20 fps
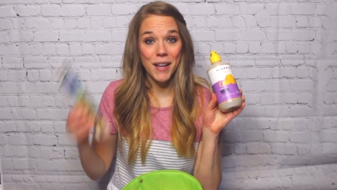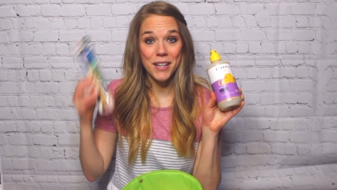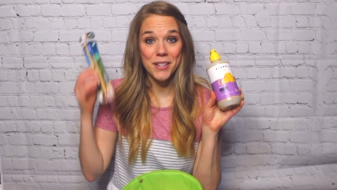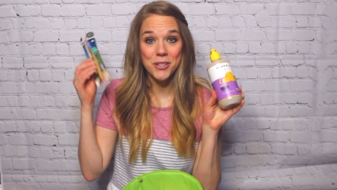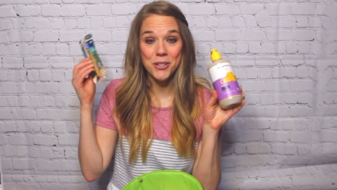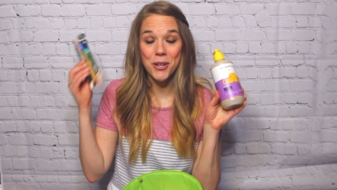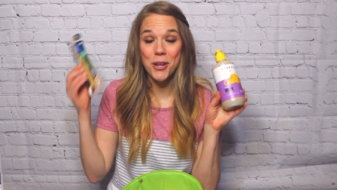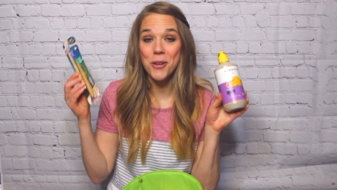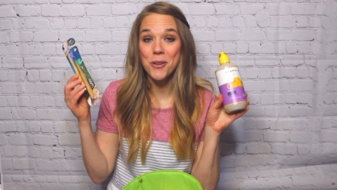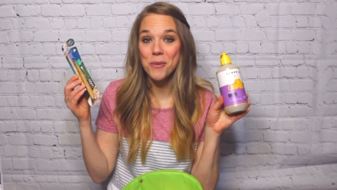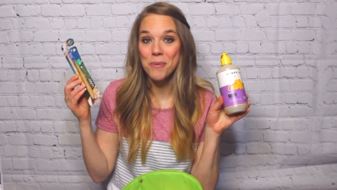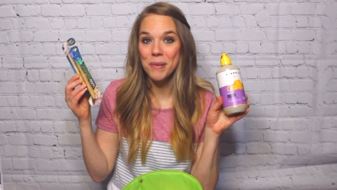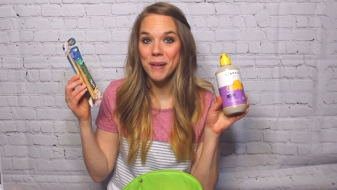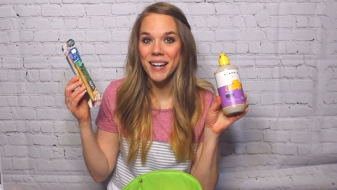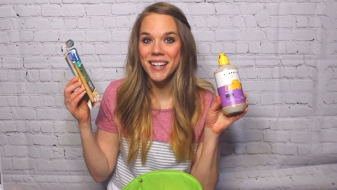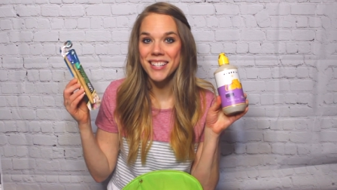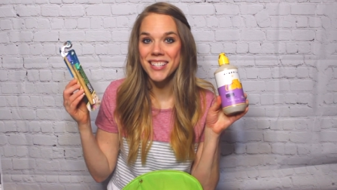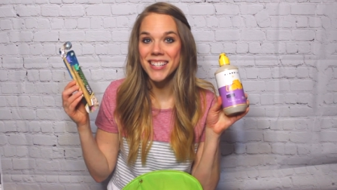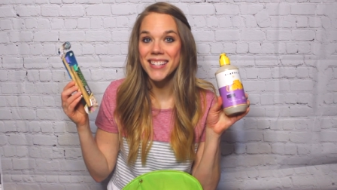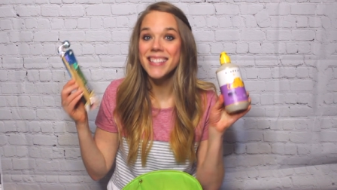and
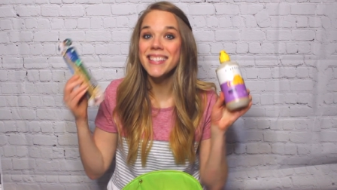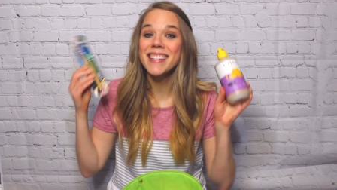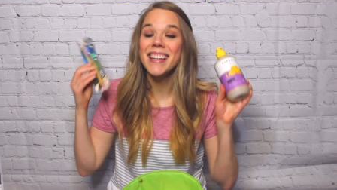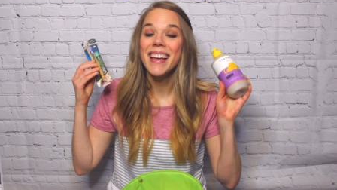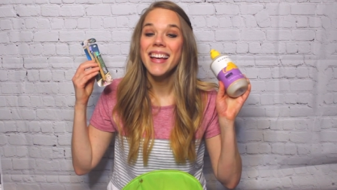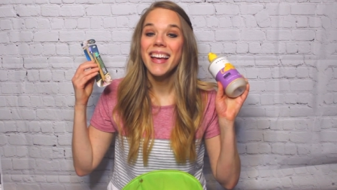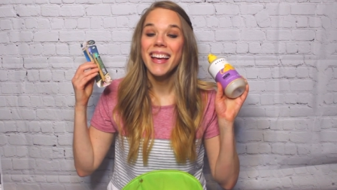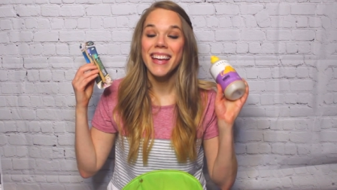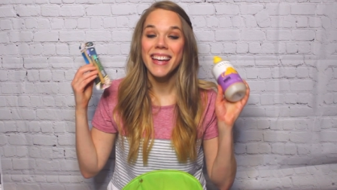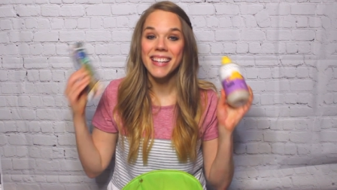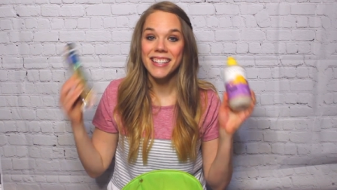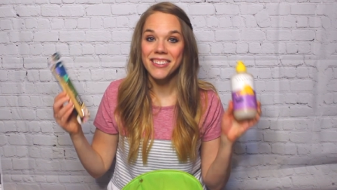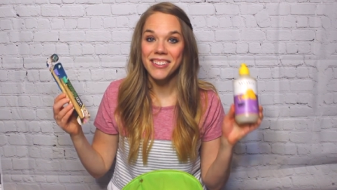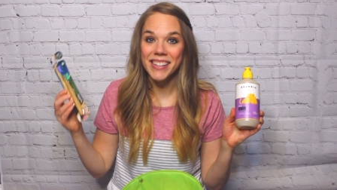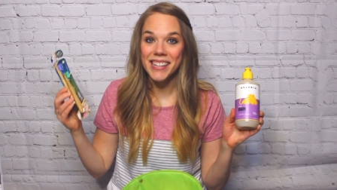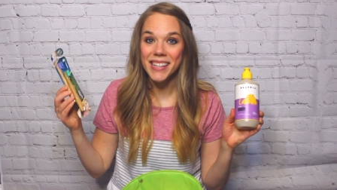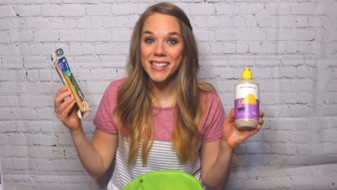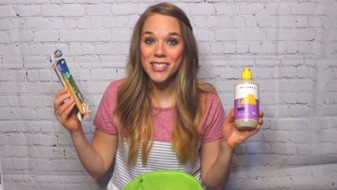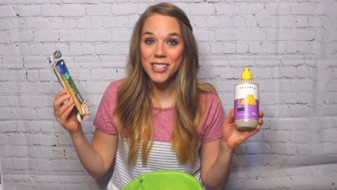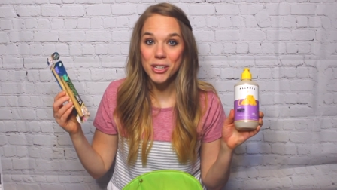toothbrushes in your
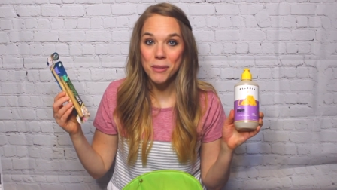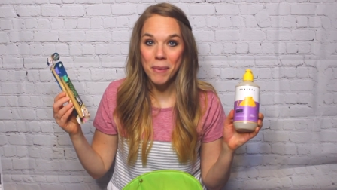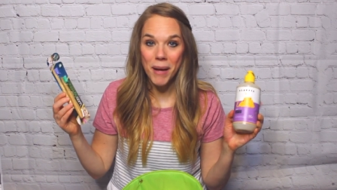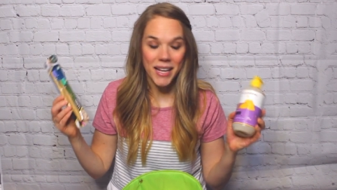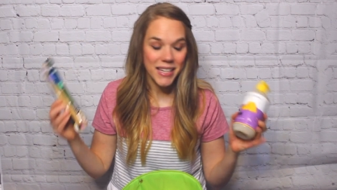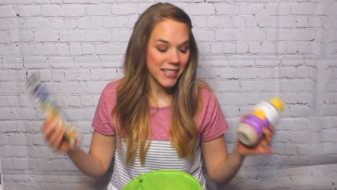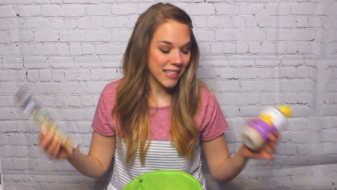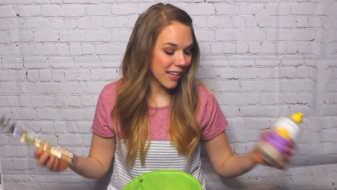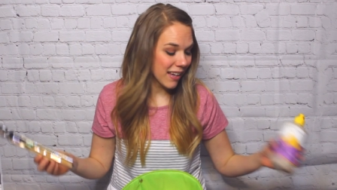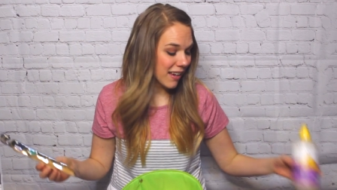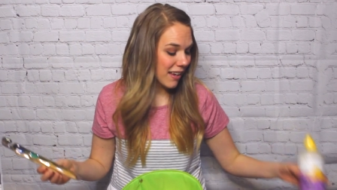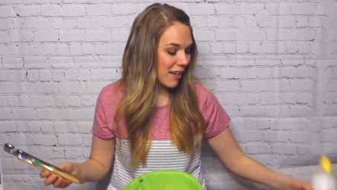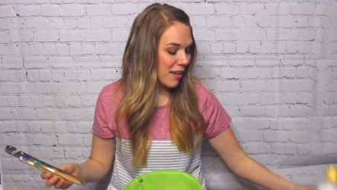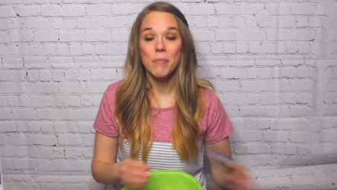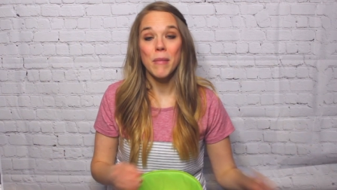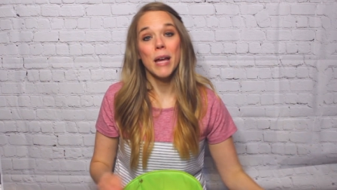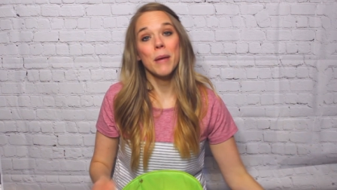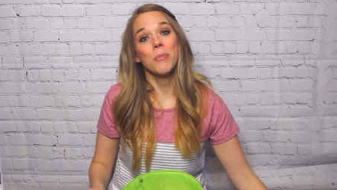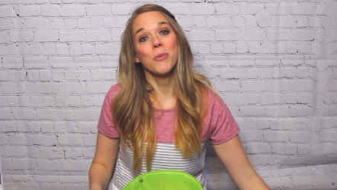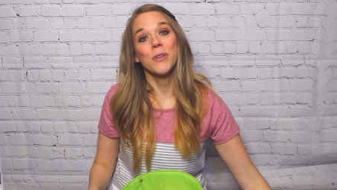Easter basket,
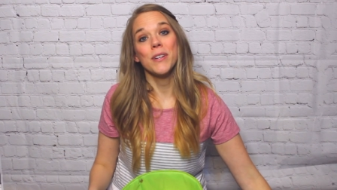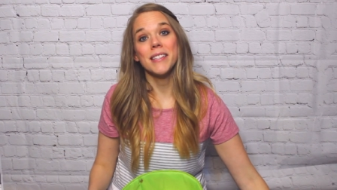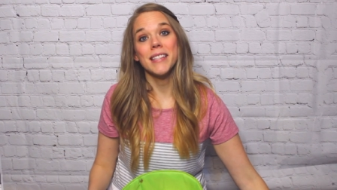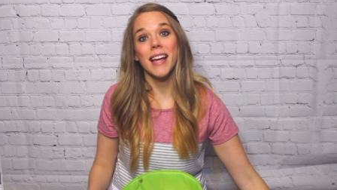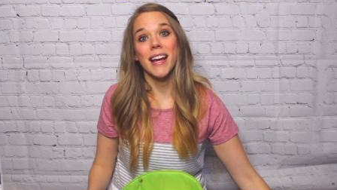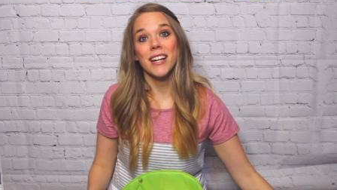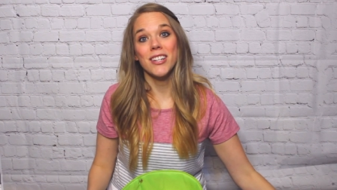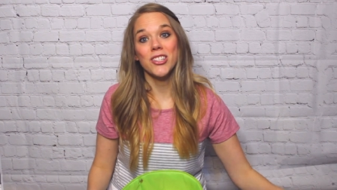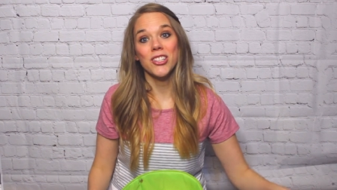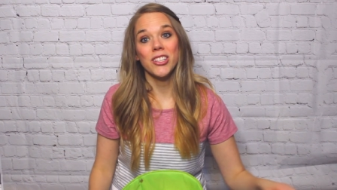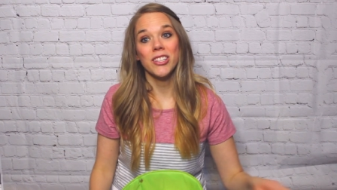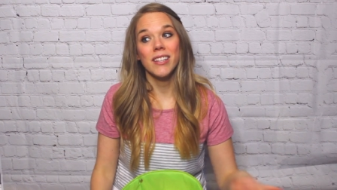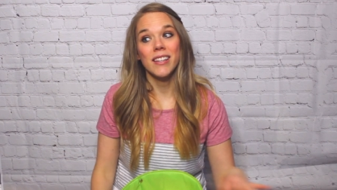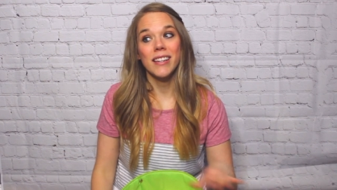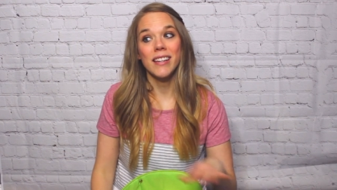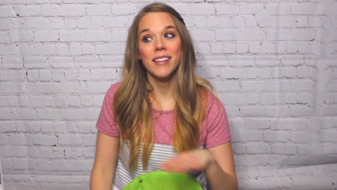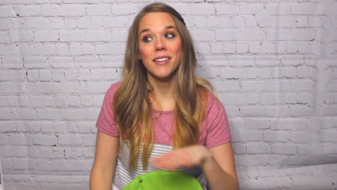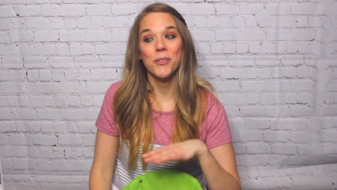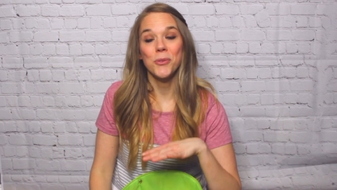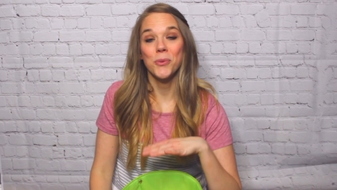my boys
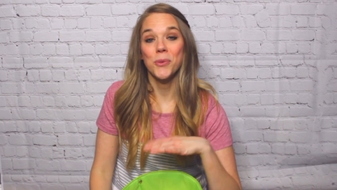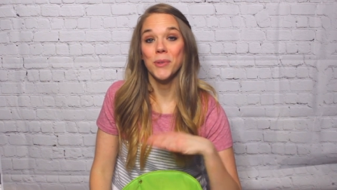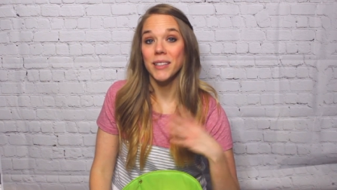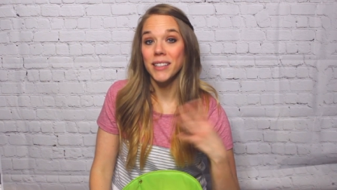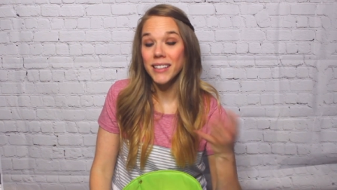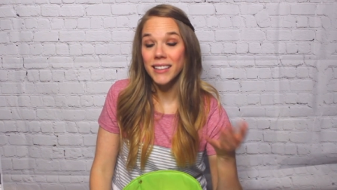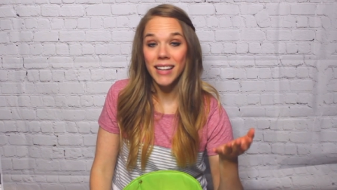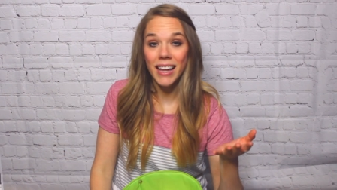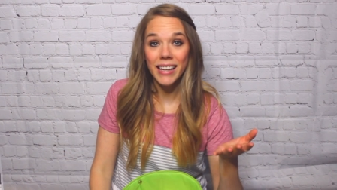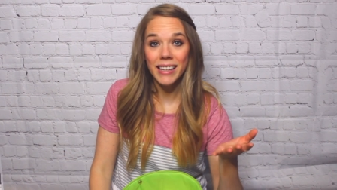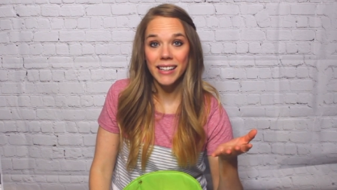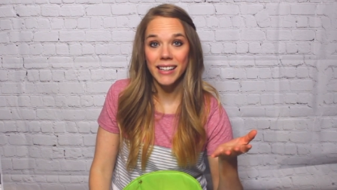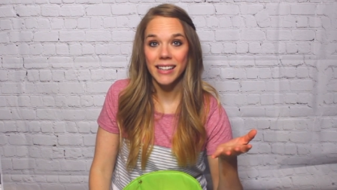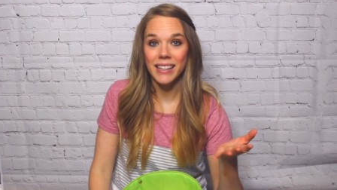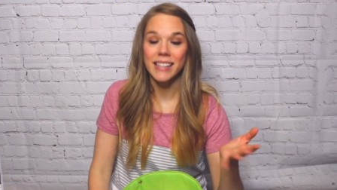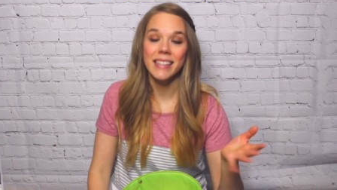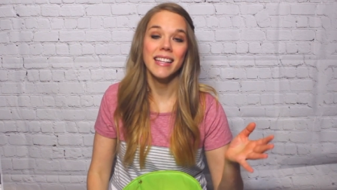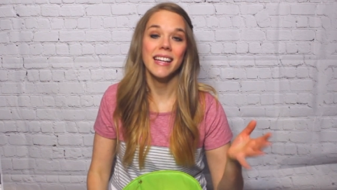actually really like it.